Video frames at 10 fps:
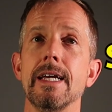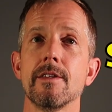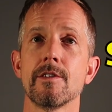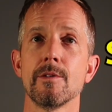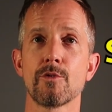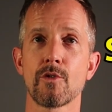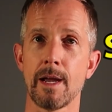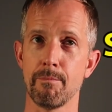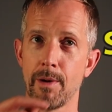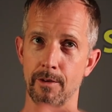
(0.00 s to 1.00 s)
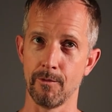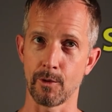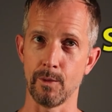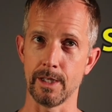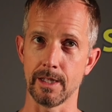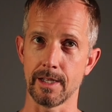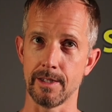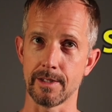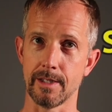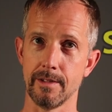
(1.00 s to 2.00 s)
hit the subscribe button for weekly
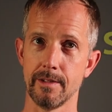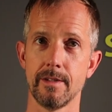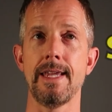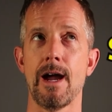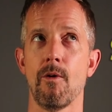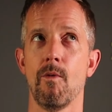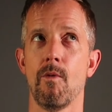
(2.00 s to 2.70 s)
content. Now,